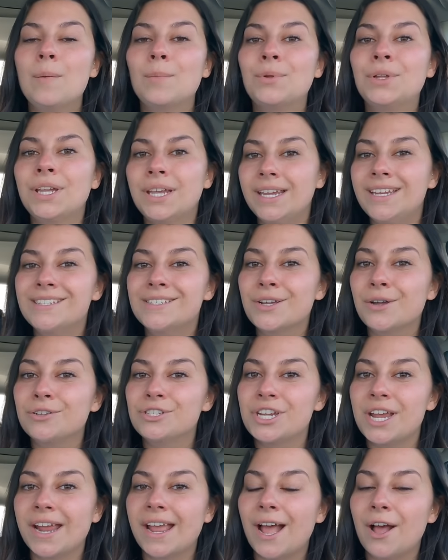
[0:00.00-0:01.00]
Please go
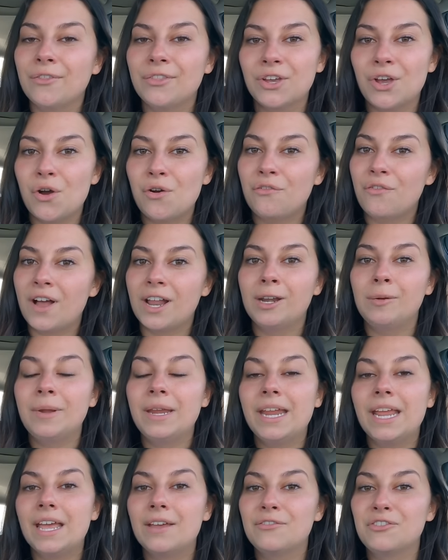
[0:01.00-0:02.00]
check out the
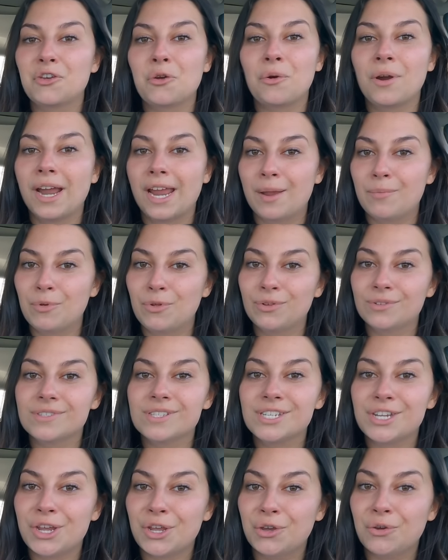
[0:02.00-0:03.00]
GoFundMe if you're able
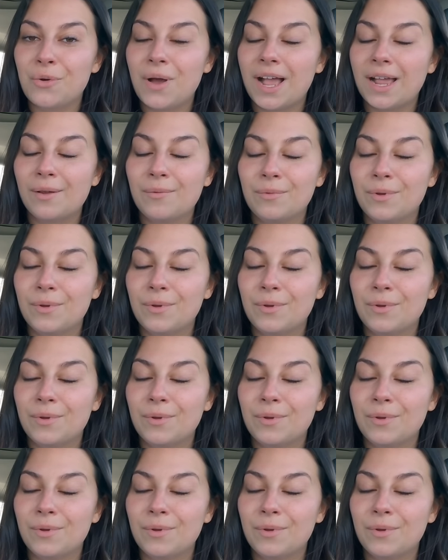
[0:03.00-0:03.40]
to.